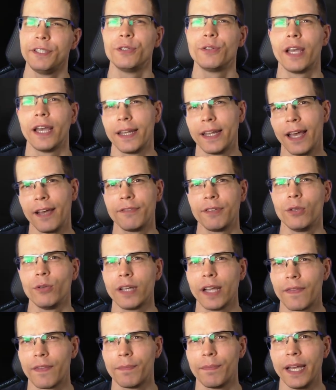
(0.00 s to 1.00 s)
You can have a
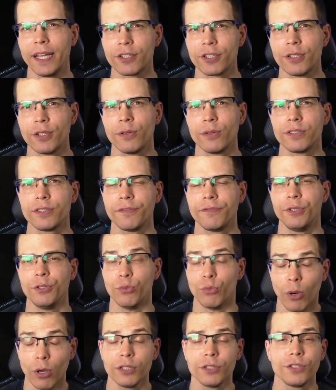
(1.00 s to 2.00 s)
look at the patch notes if you
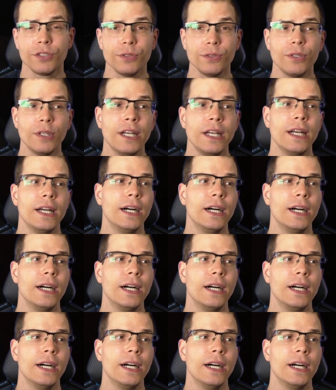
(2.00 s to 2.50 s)
want to.